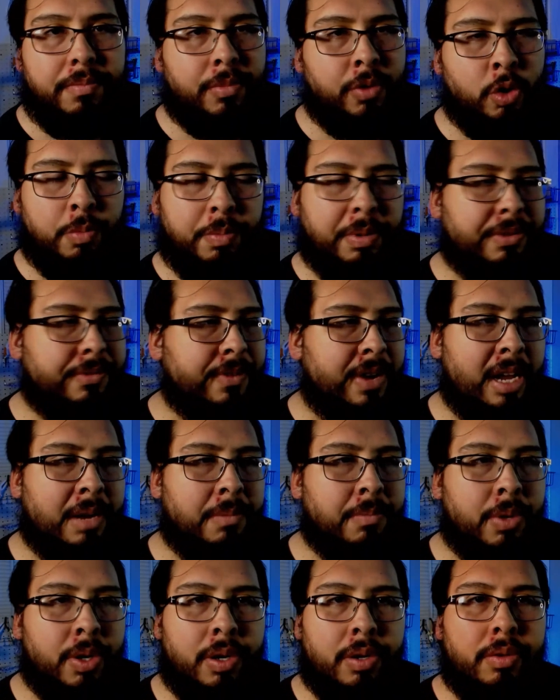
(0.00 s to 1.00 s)
You'd be fine,
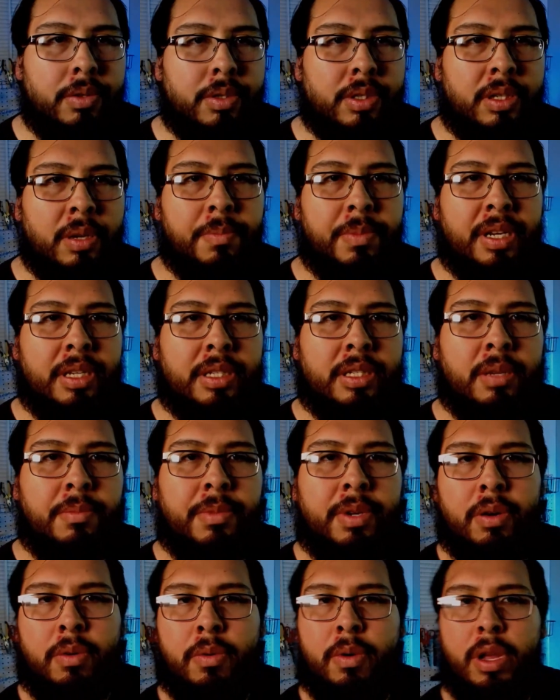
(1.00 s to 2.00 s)
bro. Something
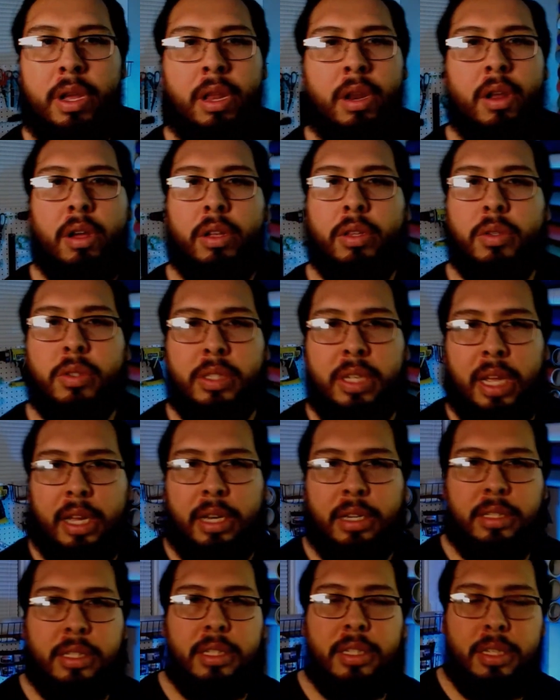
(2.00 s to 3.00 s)
along those
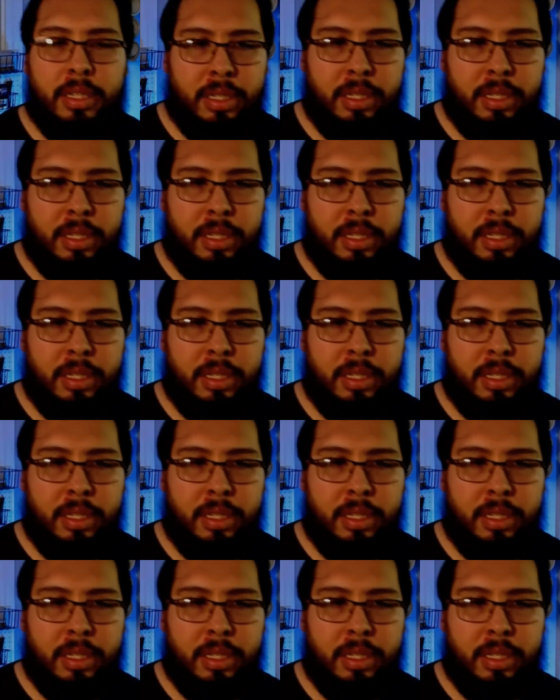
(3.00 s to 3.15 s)
lines.